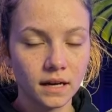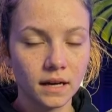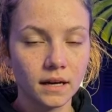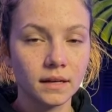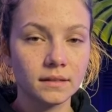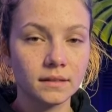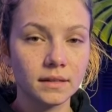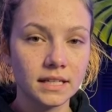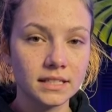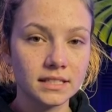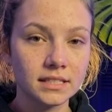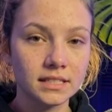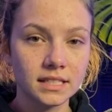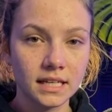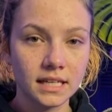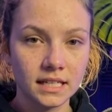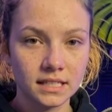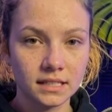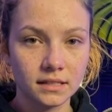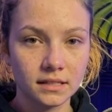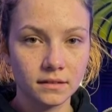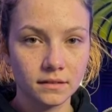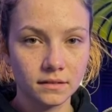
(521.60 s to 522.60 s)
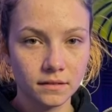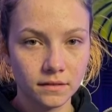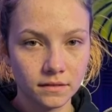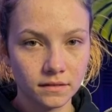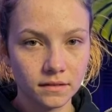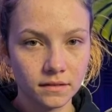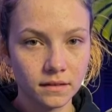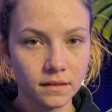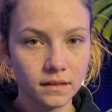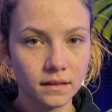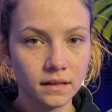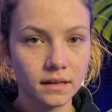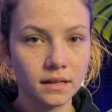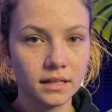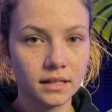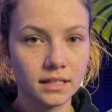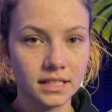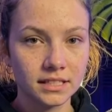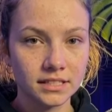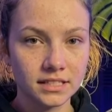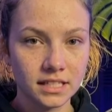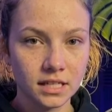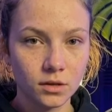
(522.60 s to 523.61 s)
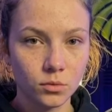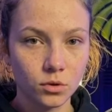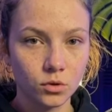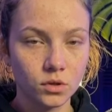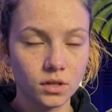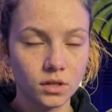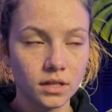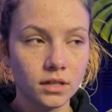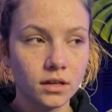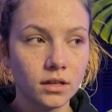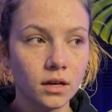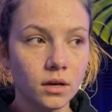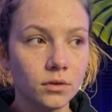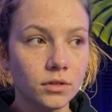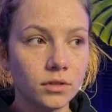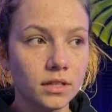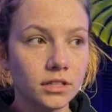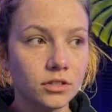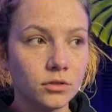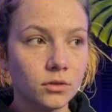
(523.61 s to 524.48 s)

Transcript: Let's say we want to clone this